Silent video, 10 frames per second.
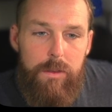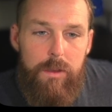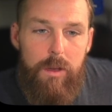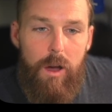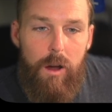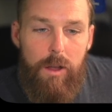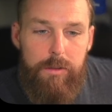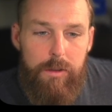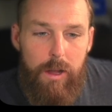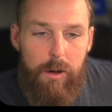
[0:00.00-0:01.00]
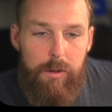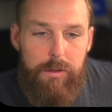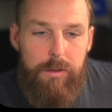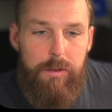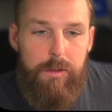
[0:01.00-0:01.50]
All right, so now
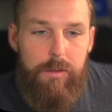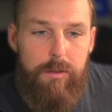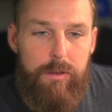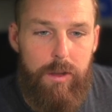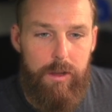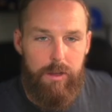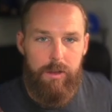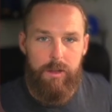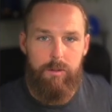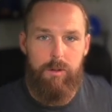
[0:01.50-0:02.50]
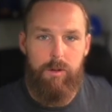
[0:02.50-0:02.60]
it's sending another one.